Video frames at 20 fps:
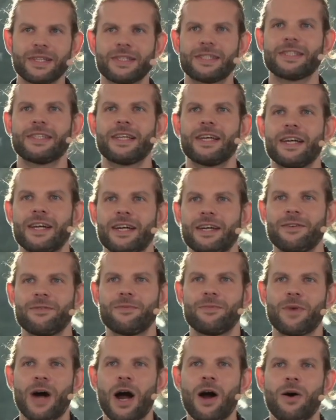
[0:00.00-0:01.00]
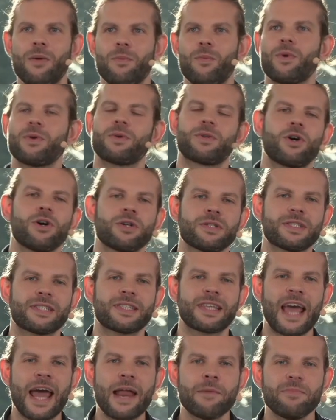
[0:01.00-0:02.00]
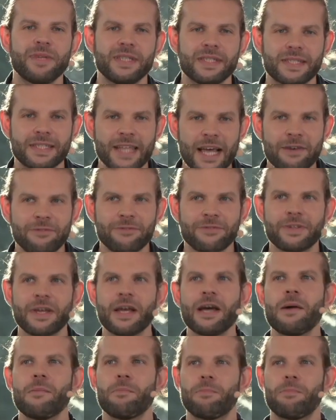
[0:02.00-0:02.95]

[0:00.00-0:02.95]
It's what costs can be saved